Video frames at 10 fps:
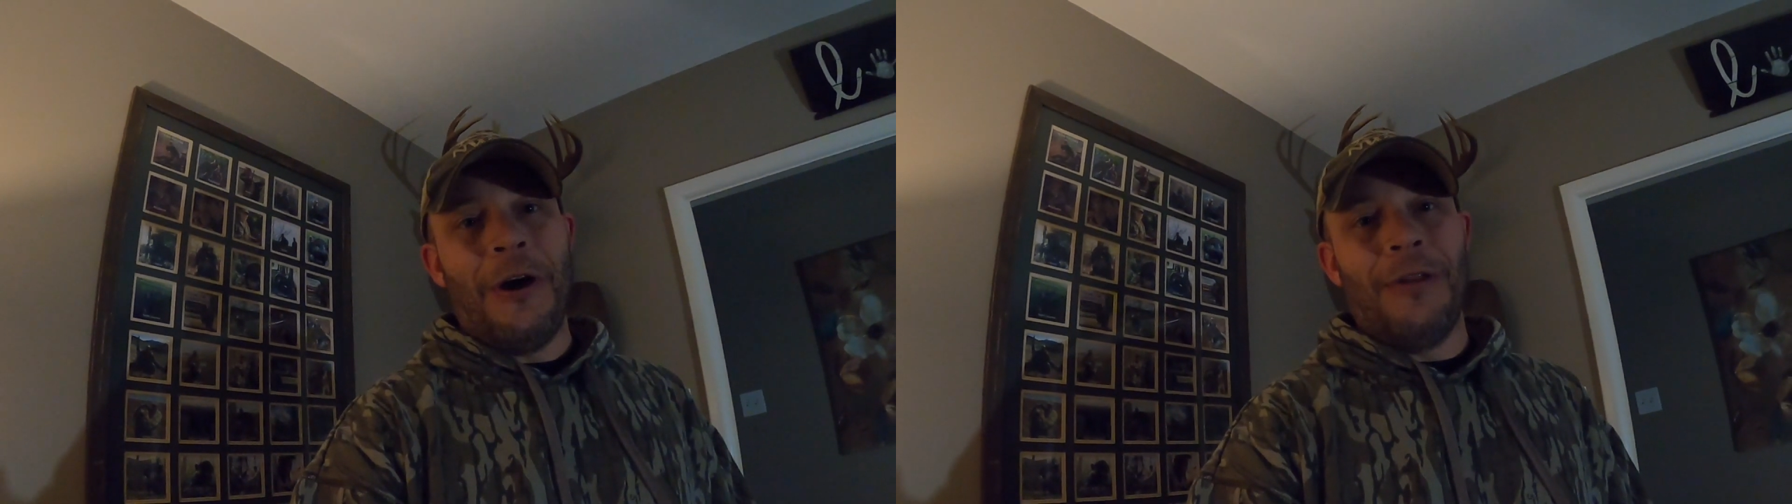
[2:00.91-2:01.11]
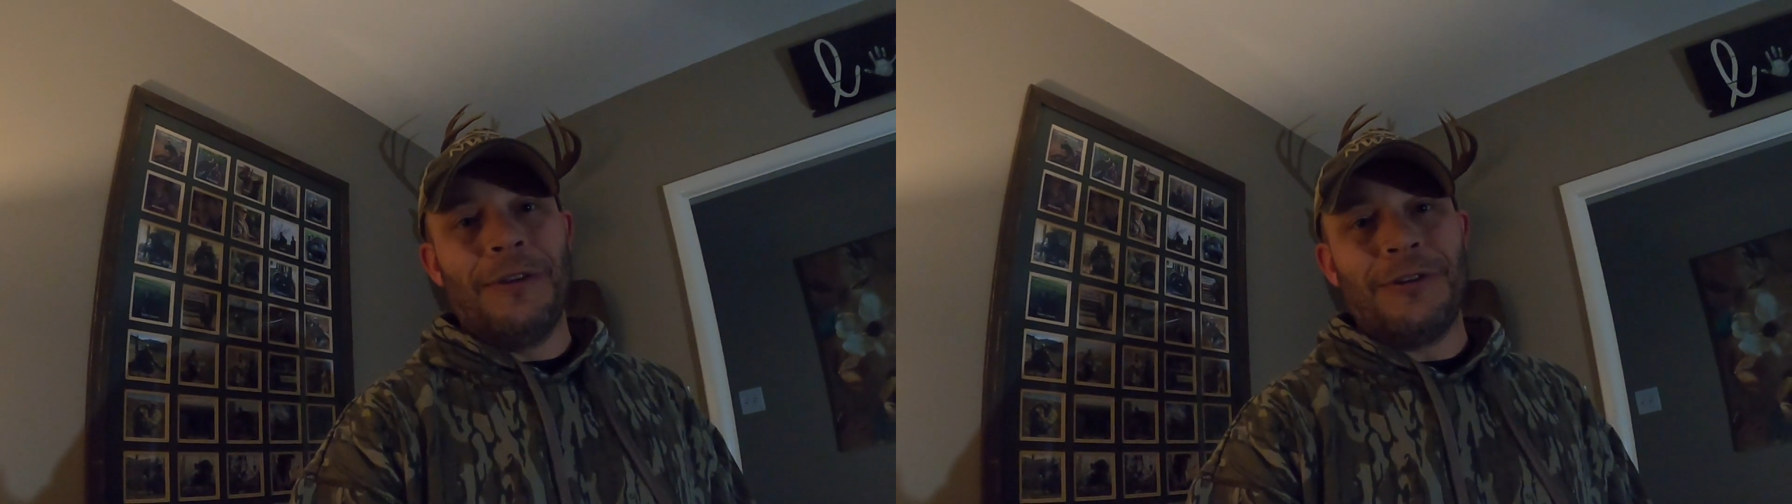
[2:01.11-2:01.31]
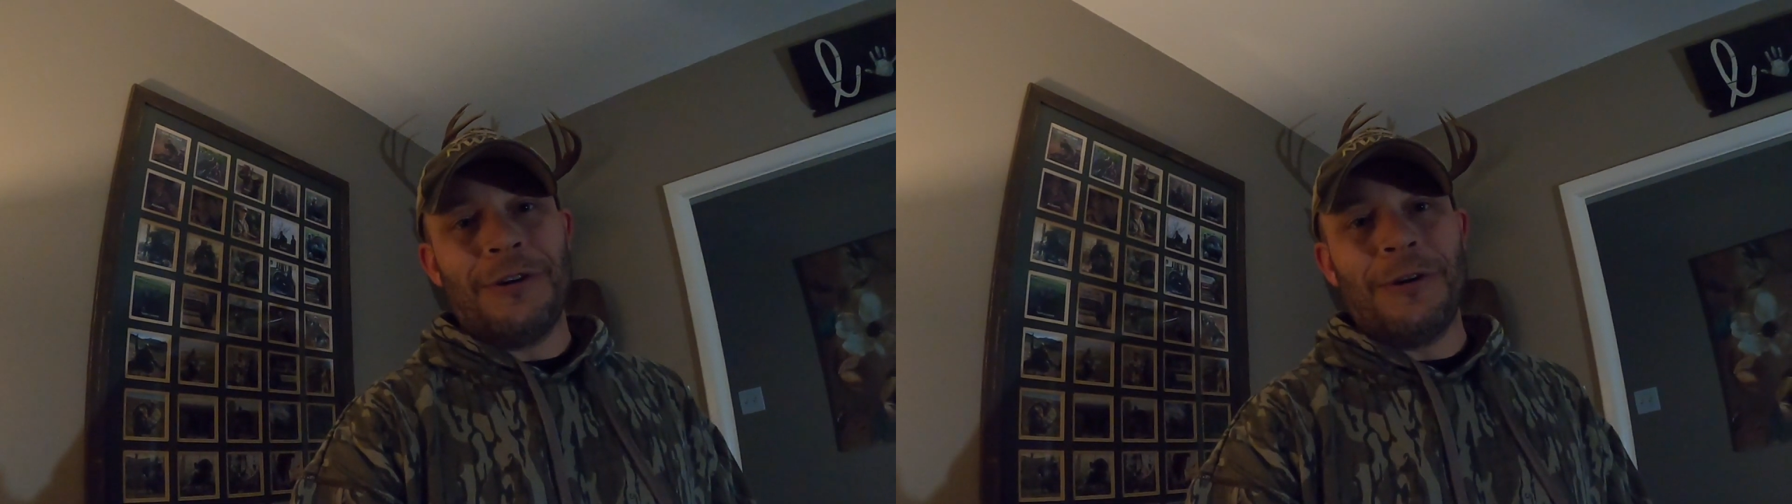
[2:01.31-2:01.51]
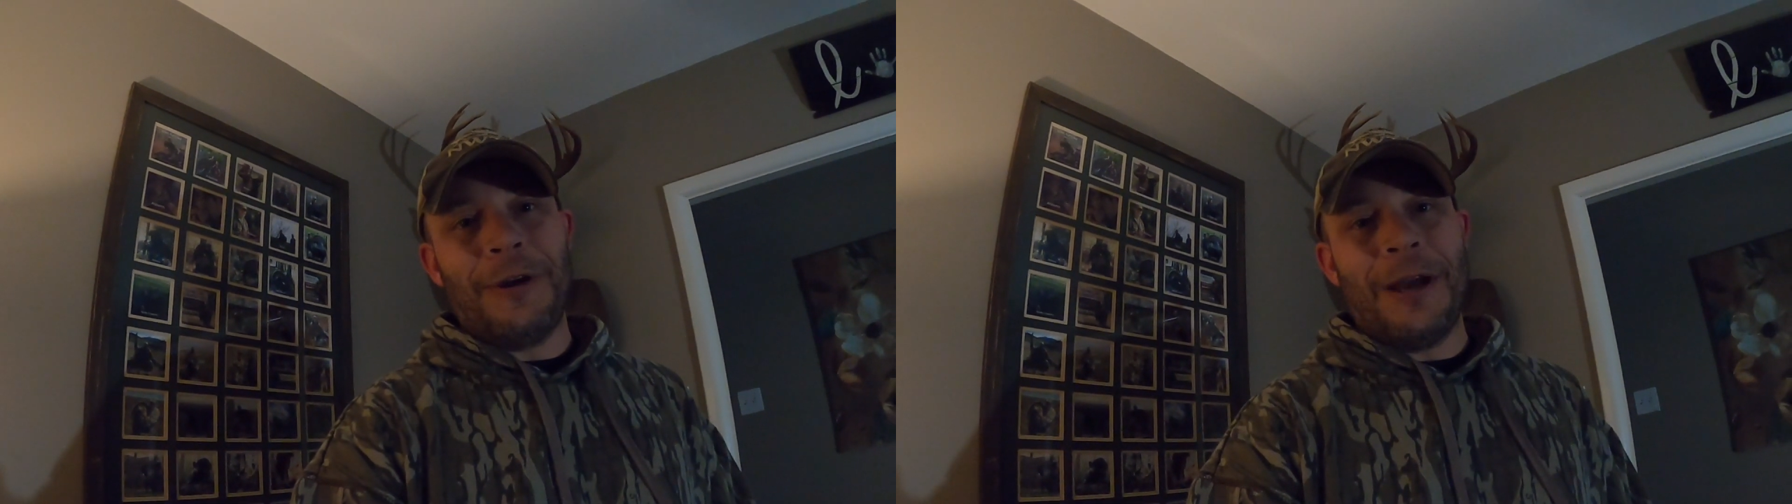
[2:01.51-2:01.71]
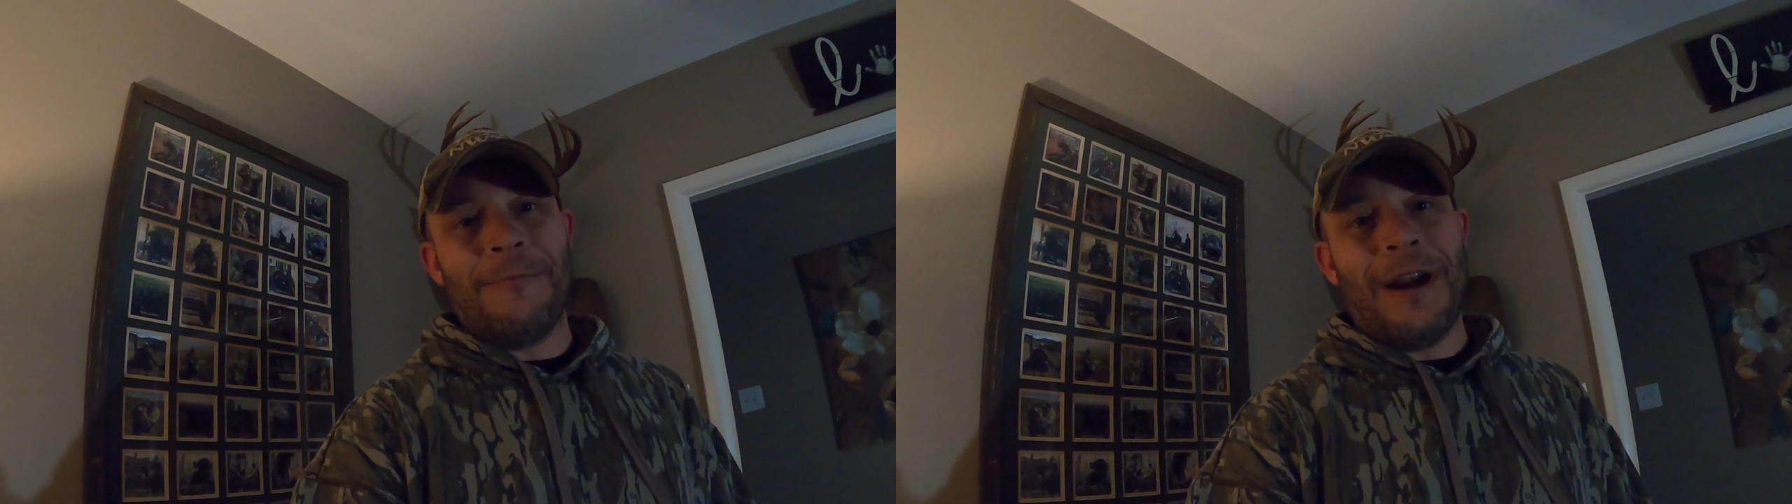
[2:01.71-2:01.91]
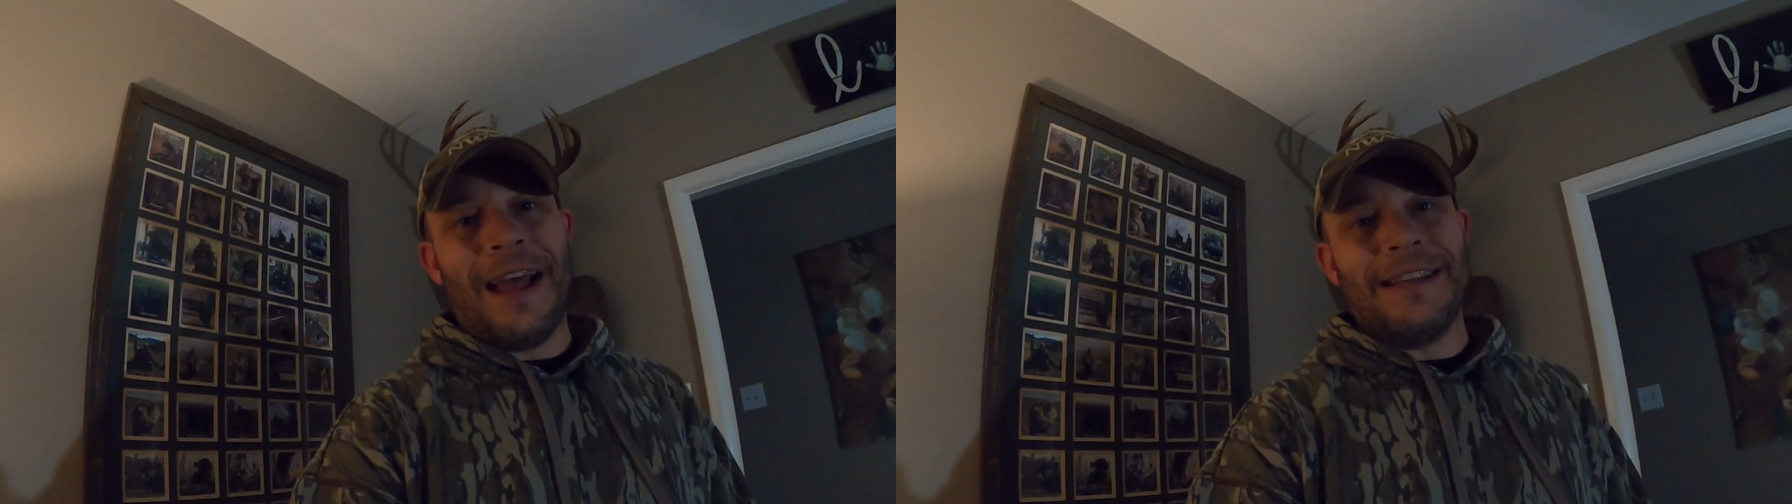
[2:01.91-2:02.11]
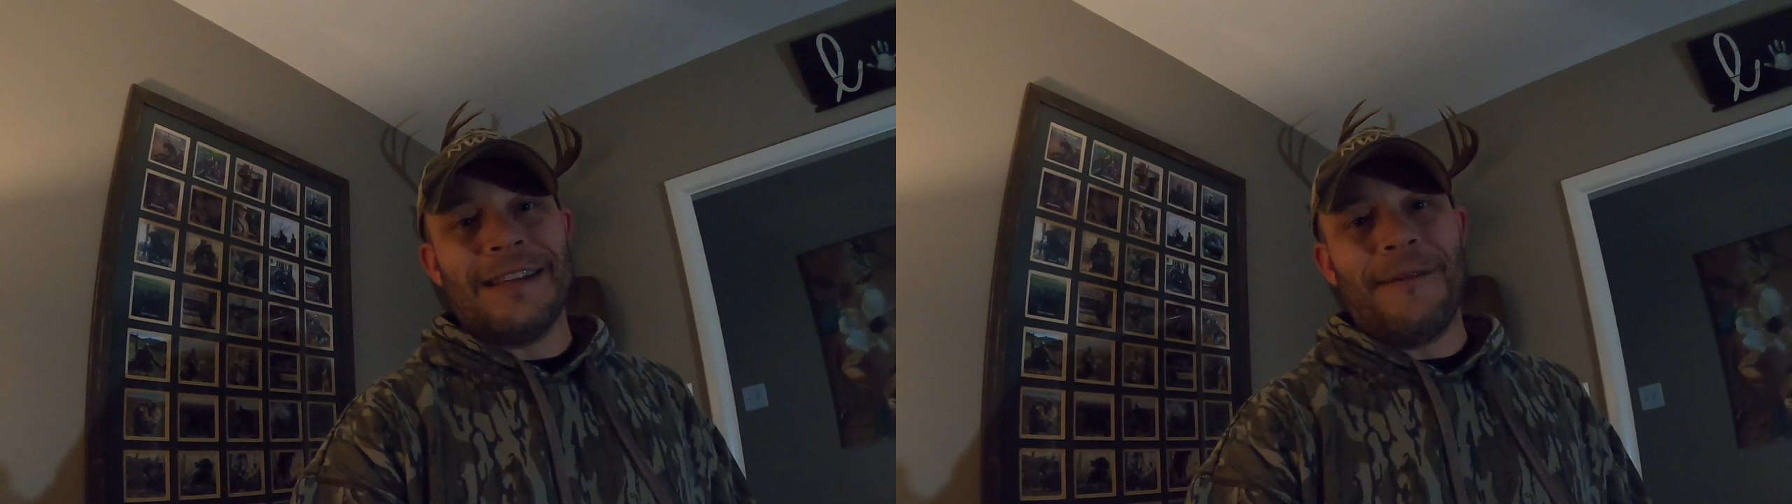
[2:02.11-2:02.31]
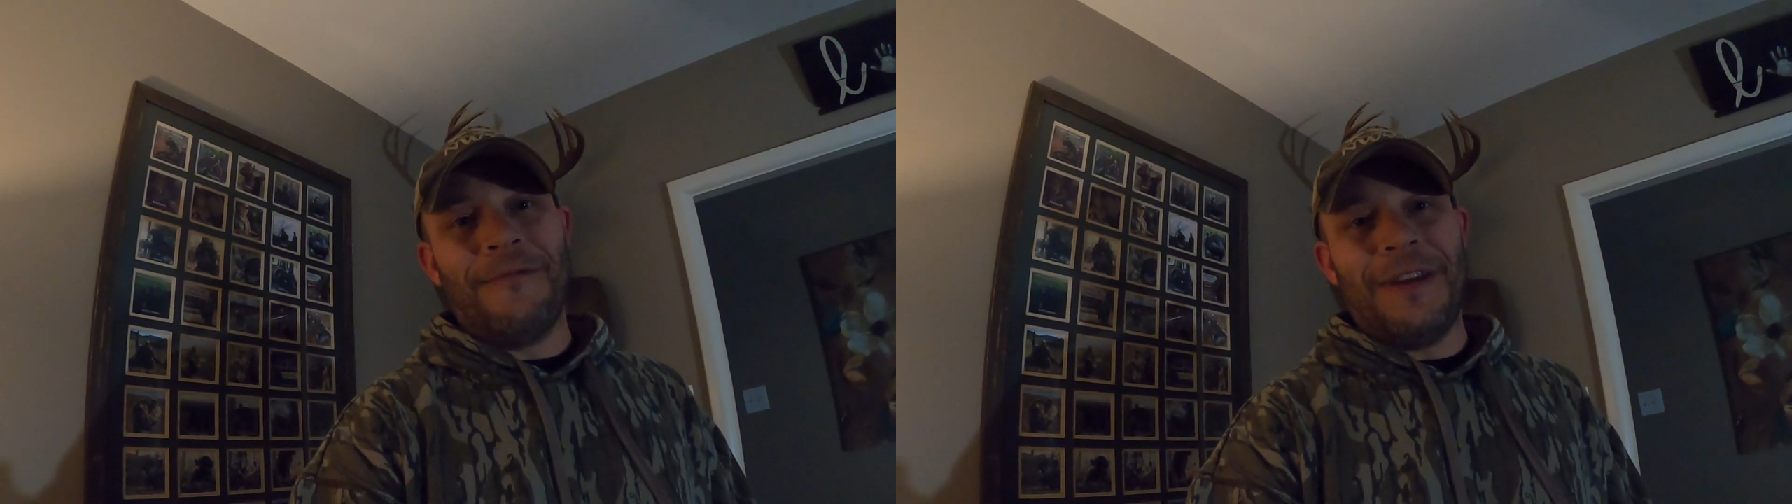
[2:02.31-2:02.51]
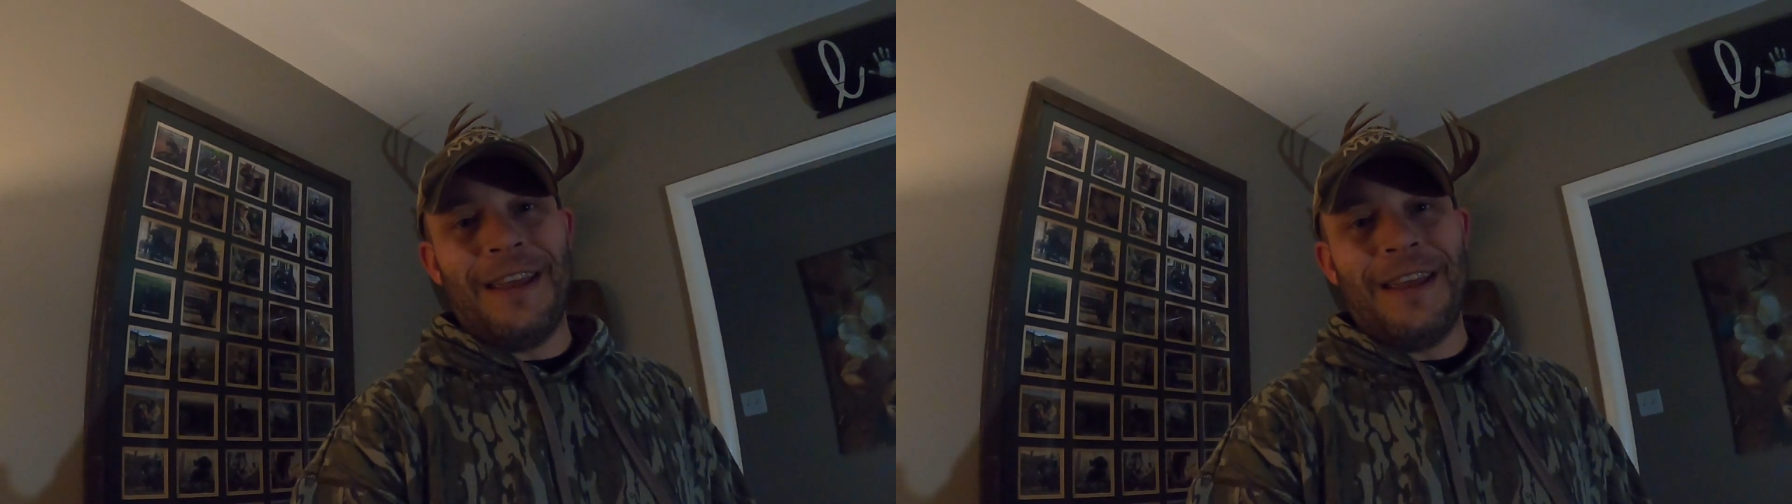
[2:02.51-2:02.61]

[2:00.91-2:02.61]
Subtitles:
on the trail camera as I'm